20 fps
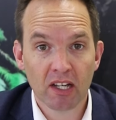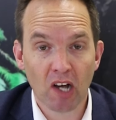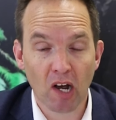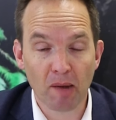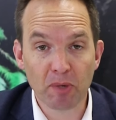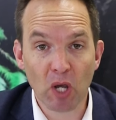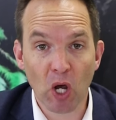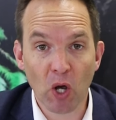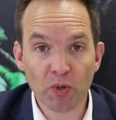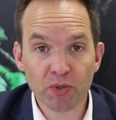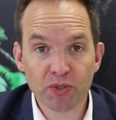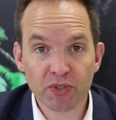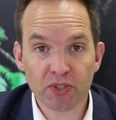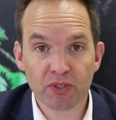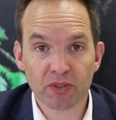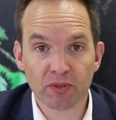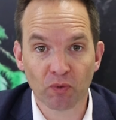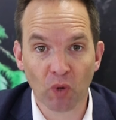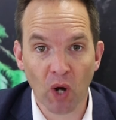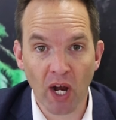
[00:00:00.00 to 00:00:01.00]
I'm your host,
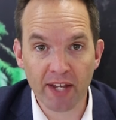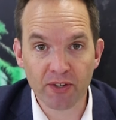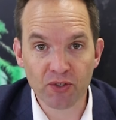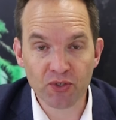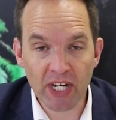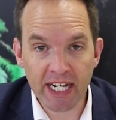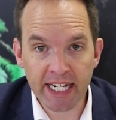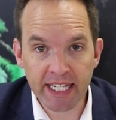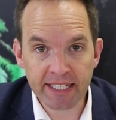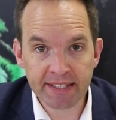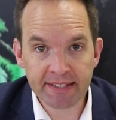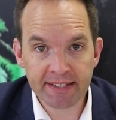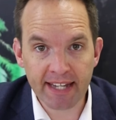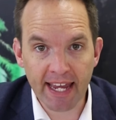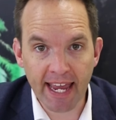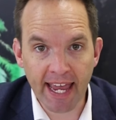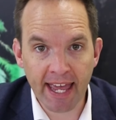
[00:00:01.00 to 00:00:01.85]
Ryan Jennings,